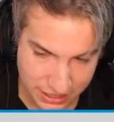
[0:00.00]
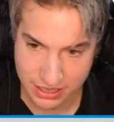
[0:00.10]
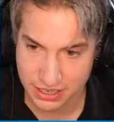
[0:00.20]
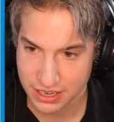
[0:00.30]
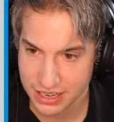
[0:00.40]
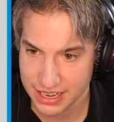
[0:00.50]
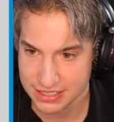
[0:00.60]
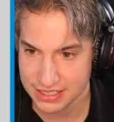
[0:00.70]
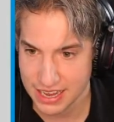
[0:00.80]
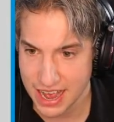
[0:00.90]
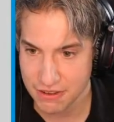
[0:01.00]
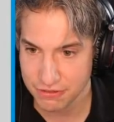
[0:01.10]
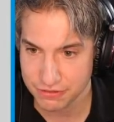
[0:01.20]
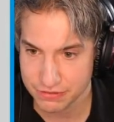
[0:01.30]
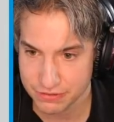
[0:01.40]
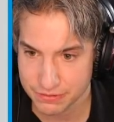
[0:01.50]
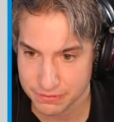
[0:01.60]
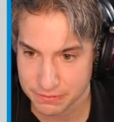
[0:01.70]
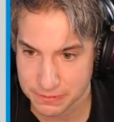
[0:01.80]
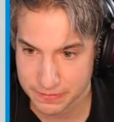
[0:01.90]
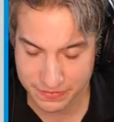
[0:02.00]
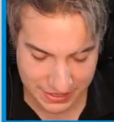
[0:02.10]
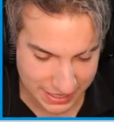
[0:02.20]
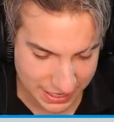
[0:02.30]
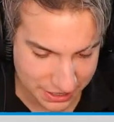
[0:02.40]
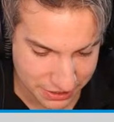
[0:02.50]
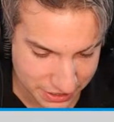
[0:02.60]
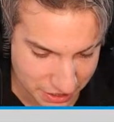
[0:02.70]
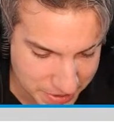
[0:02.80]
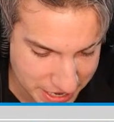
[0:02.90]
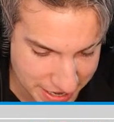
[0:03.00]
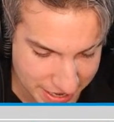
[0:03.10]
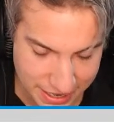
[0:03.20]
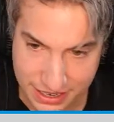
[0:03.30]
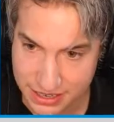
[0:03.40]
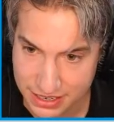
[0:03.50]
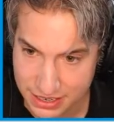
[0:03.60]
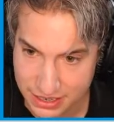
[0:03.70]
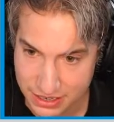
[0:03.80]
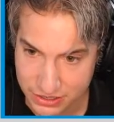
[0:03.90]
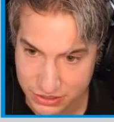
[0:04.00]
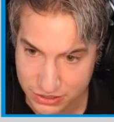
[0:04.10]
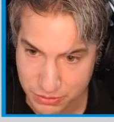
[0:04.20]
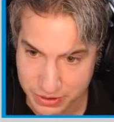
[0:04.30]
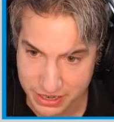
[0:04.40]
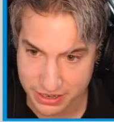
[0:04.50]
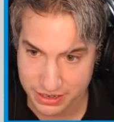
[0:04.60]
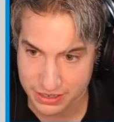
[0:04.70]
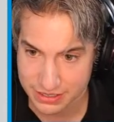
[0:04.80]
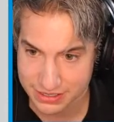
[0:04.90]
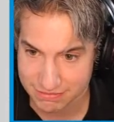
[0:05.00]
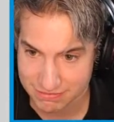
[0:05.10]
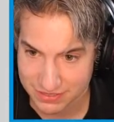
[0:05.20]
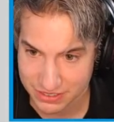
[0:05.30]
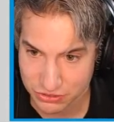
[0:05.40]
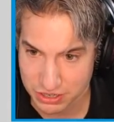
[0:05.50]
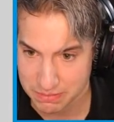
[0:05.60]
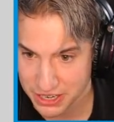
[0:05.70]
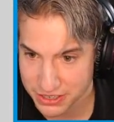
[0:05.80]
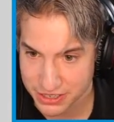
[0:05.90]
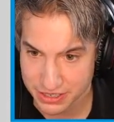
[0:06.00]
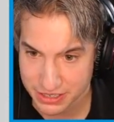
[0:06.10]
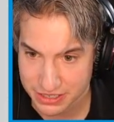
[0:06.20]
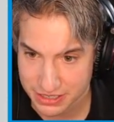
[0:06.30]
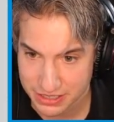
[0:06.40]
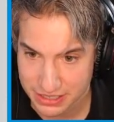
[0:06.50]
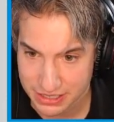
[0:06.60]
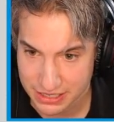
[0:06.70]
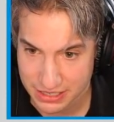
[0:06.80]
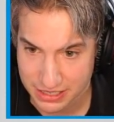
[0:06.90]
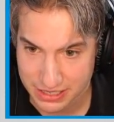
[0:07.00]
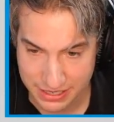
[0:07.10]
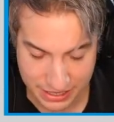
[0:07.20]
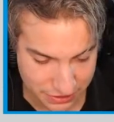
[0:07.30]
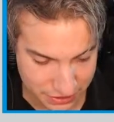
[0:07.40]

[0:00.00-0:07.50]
SF. Here it's going to be square meter. Here